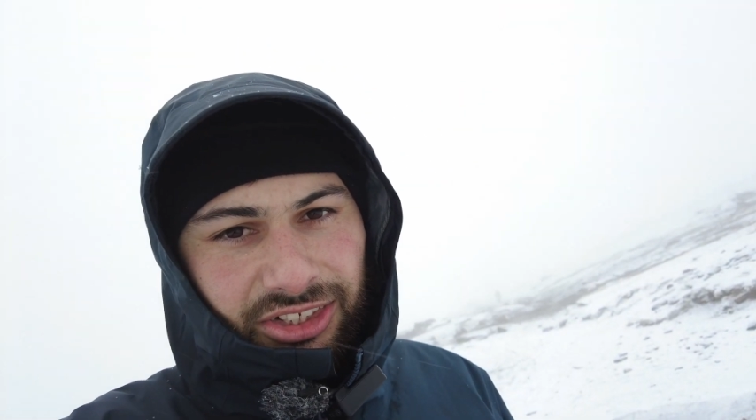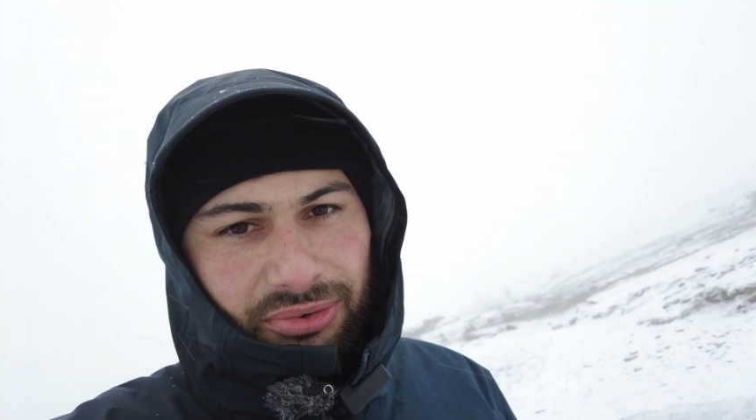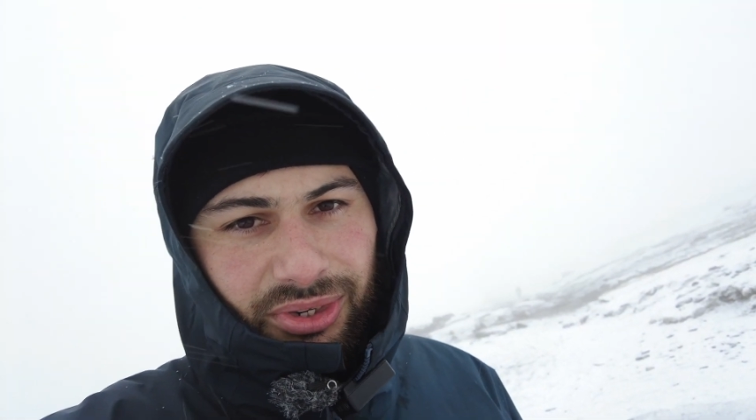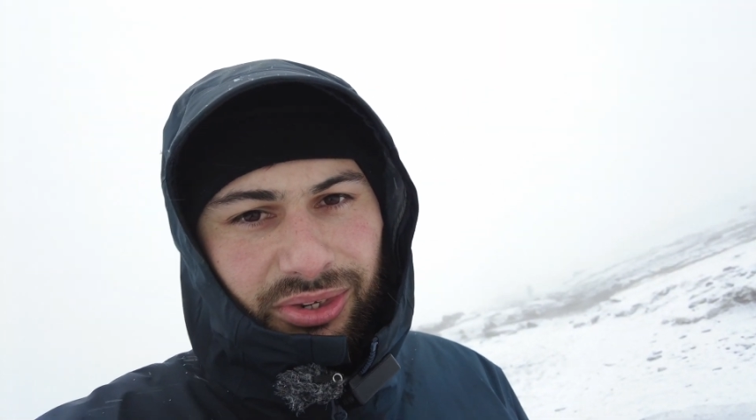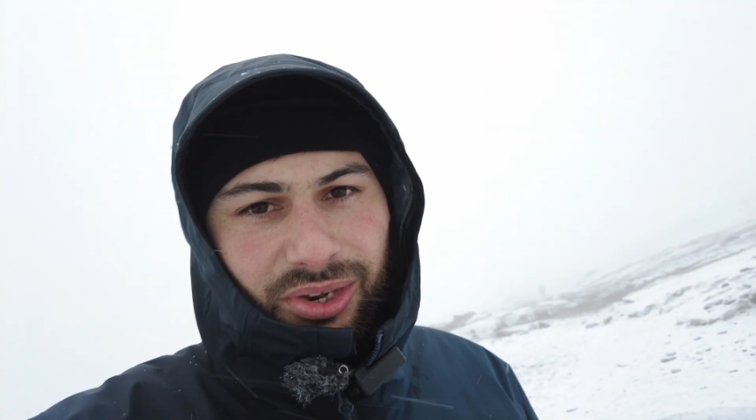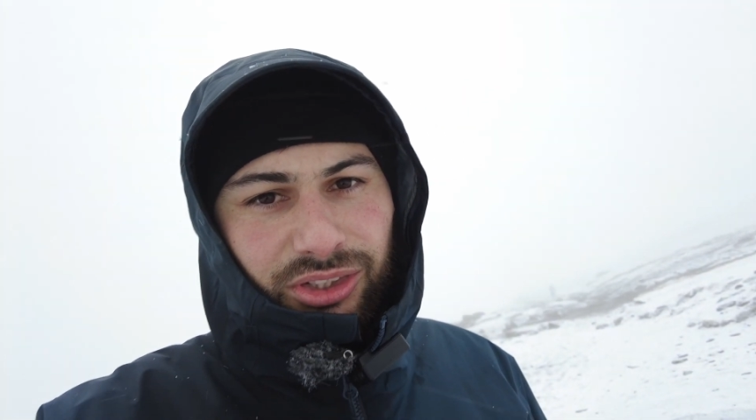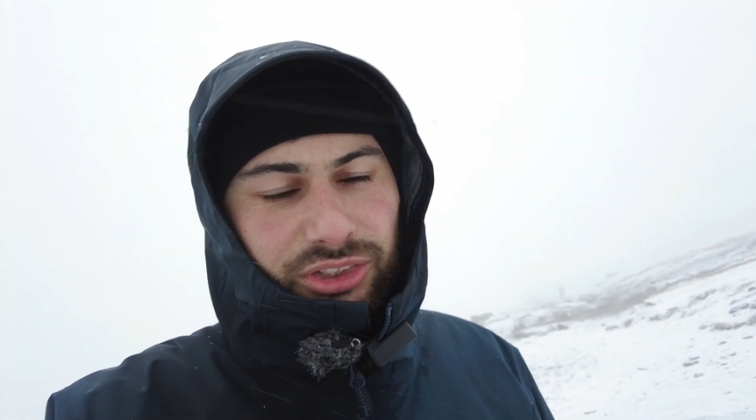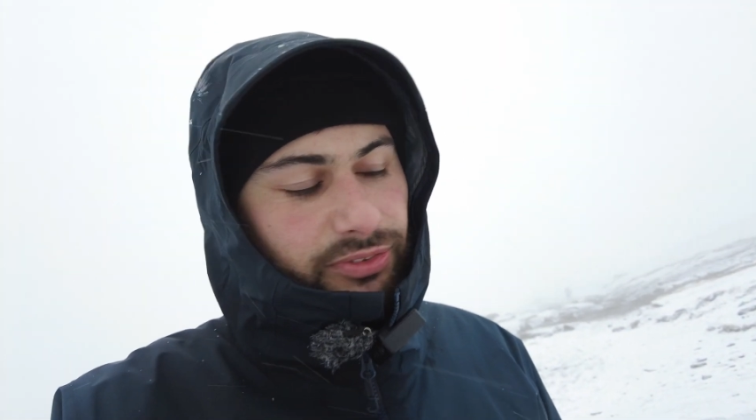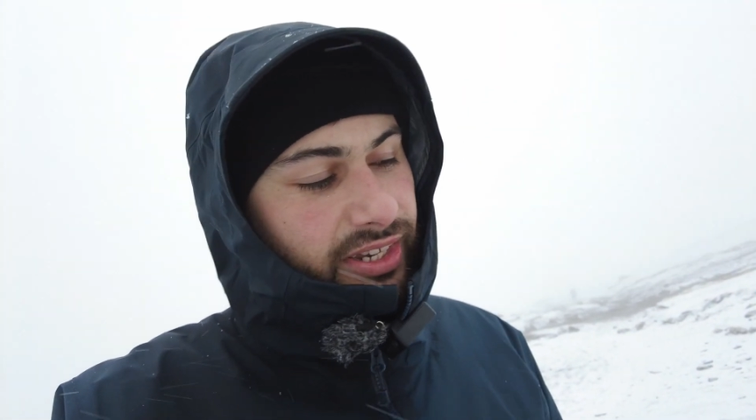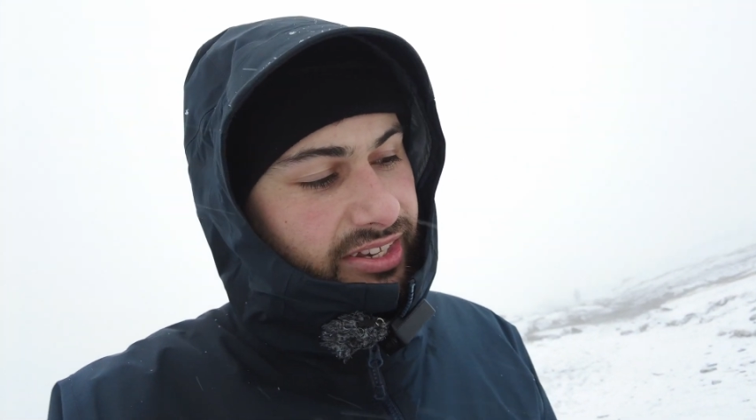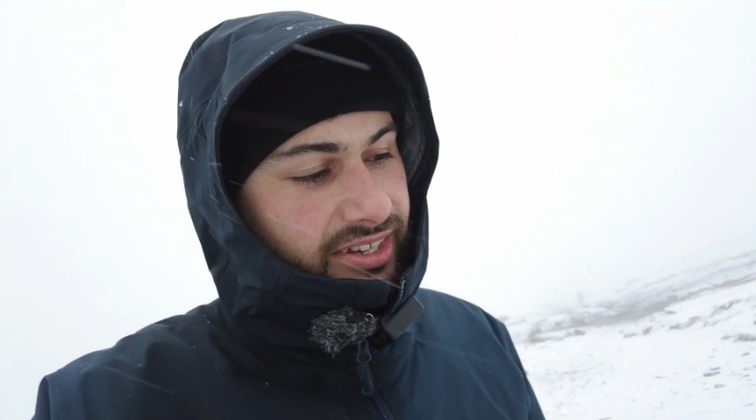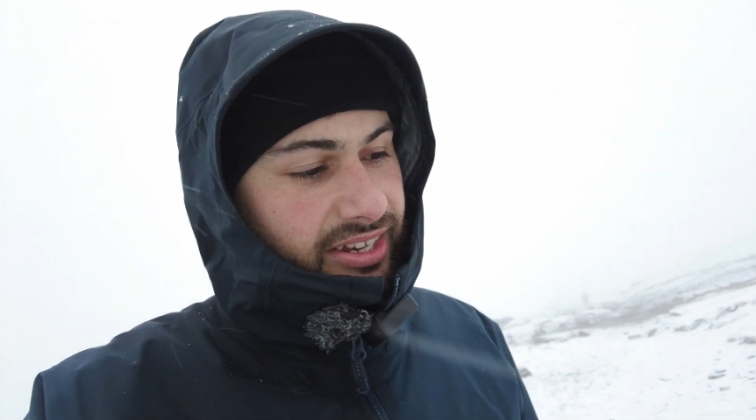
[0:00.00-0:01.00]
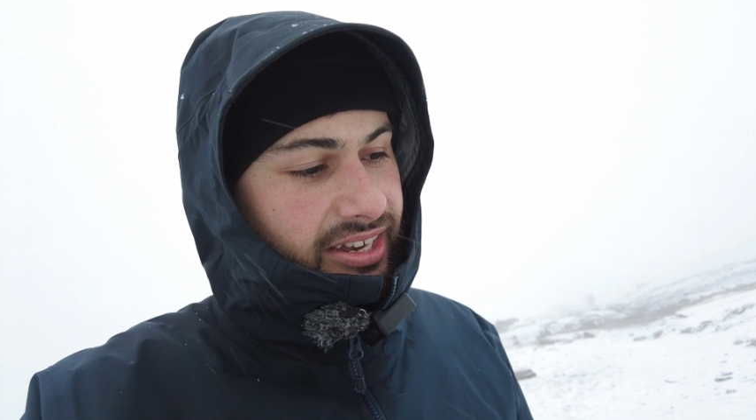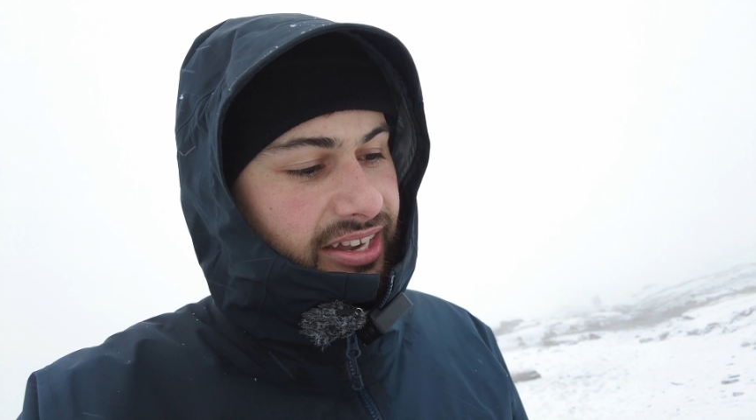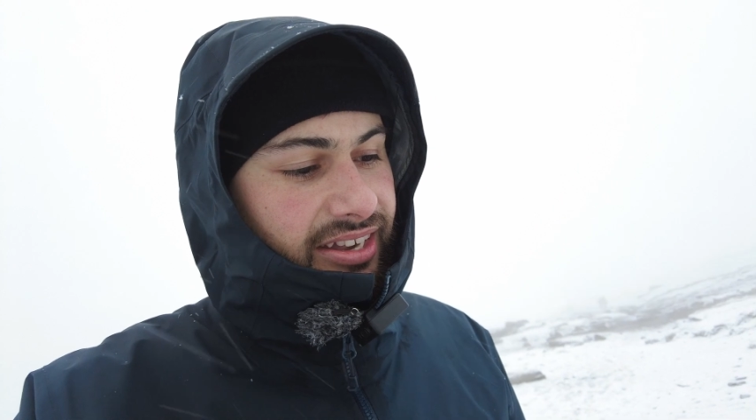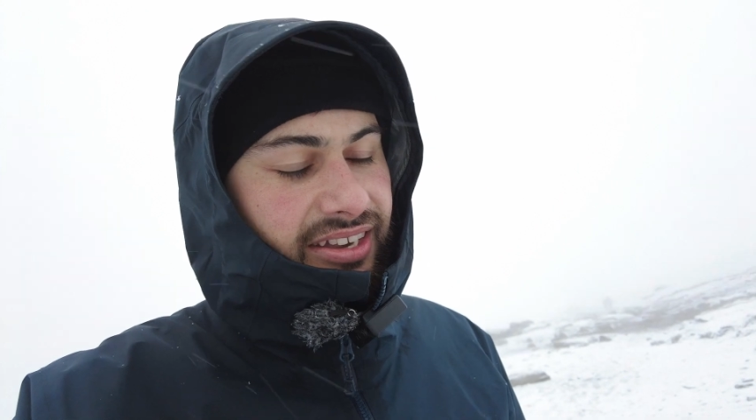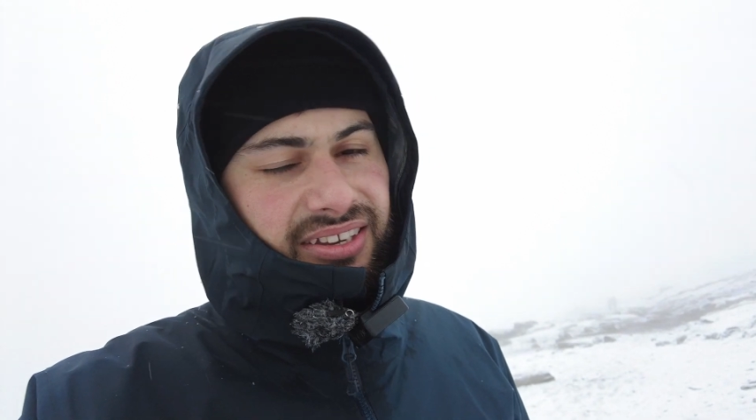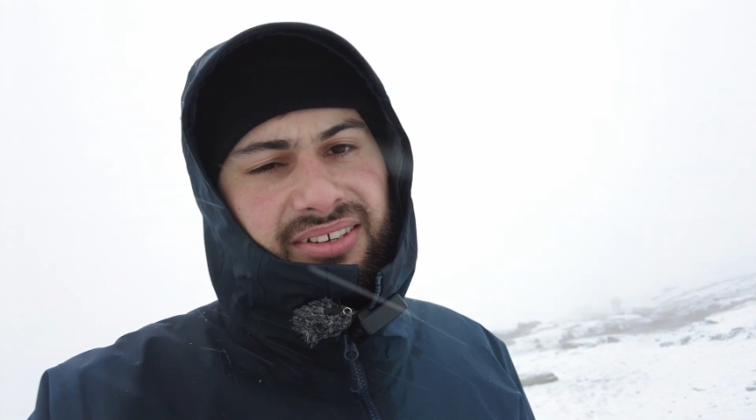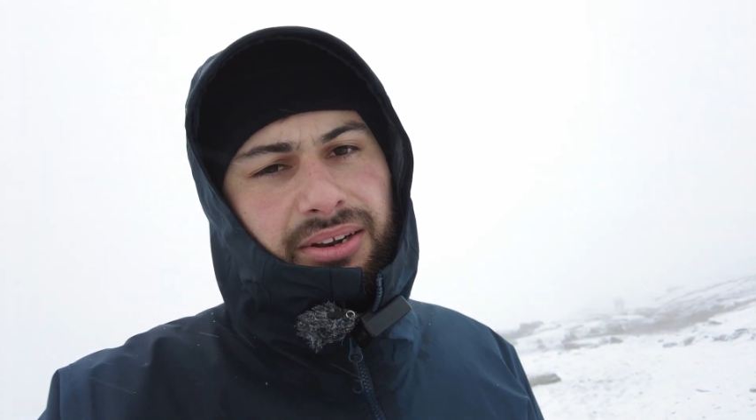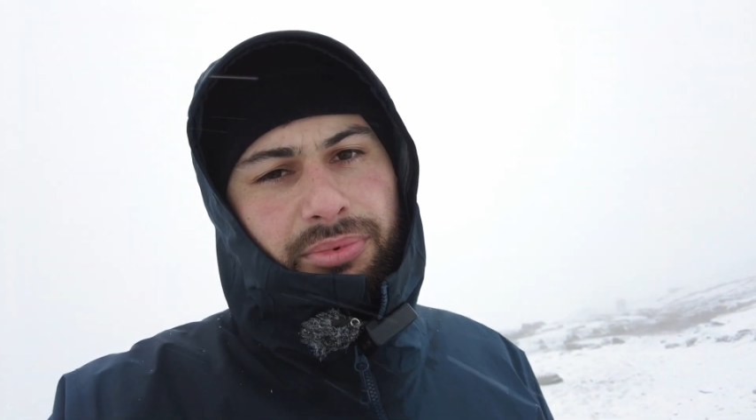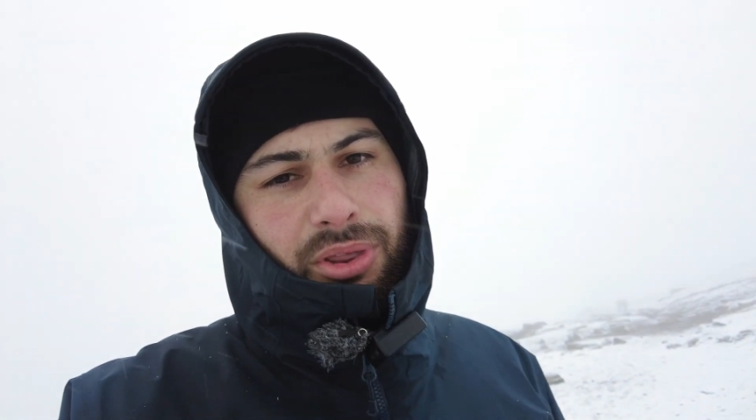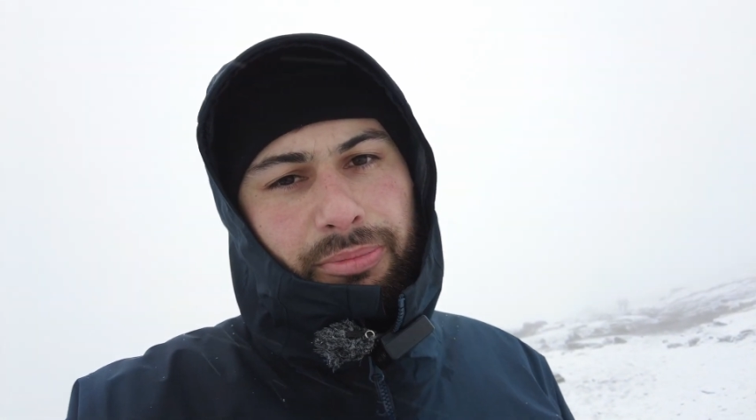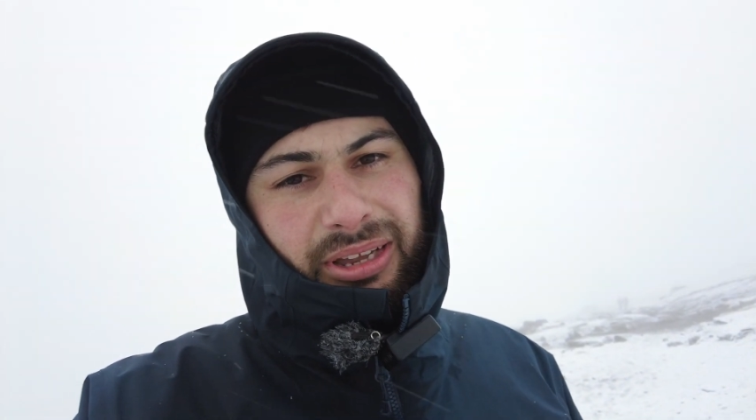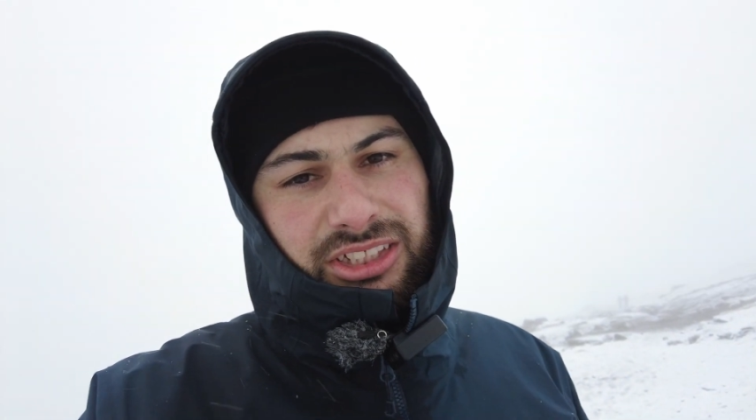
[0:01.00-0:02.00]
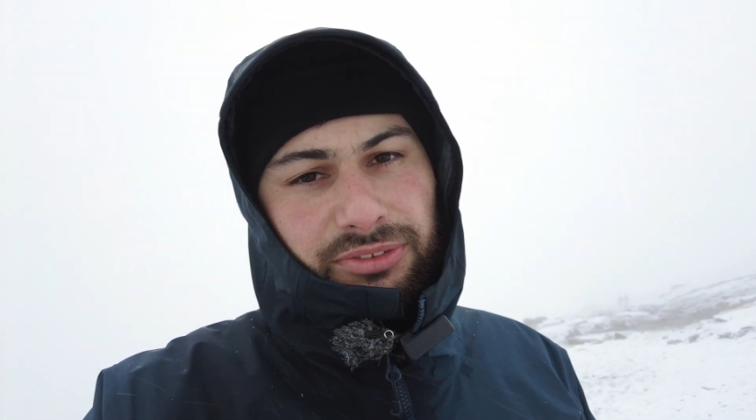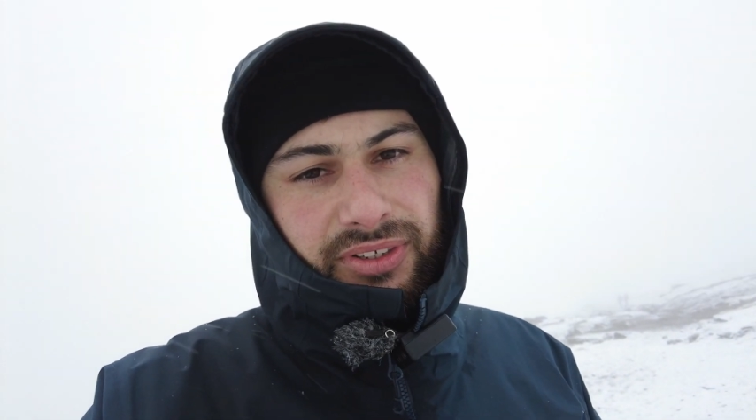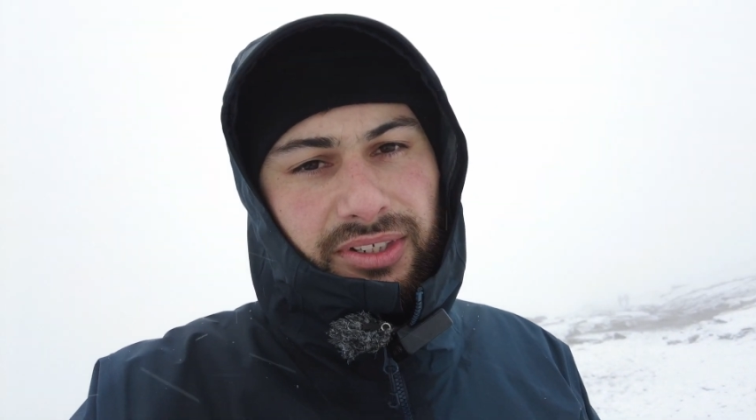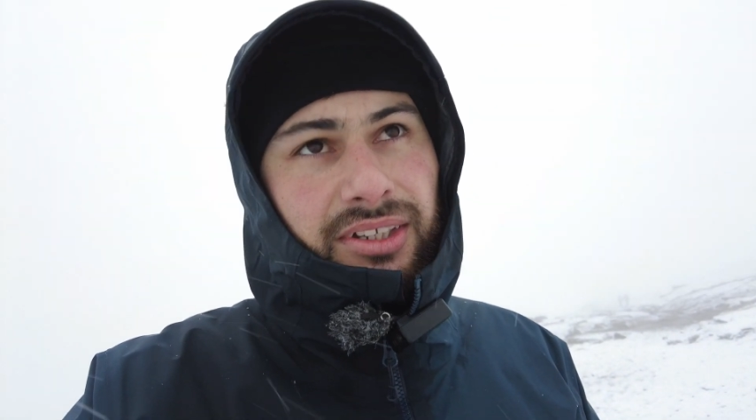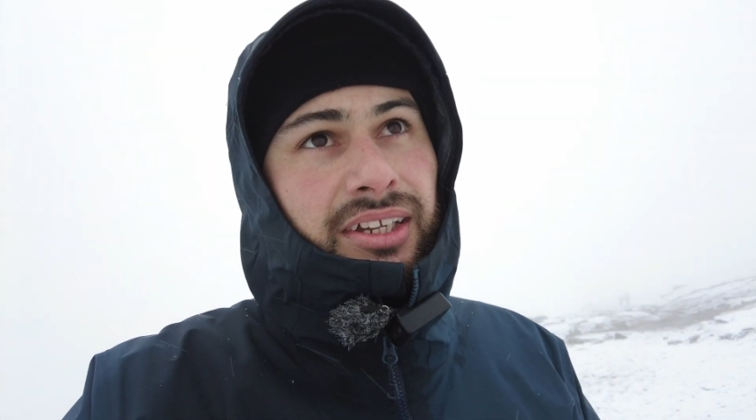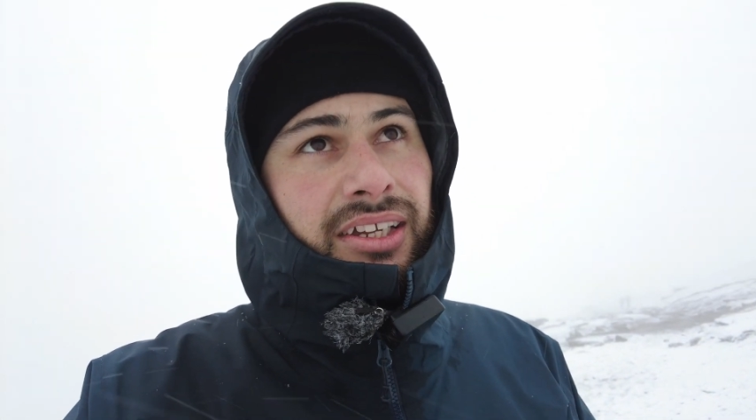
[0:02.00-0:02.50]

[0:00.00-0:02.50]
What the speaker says: I don't do a lot of it, and I'm not the best of it.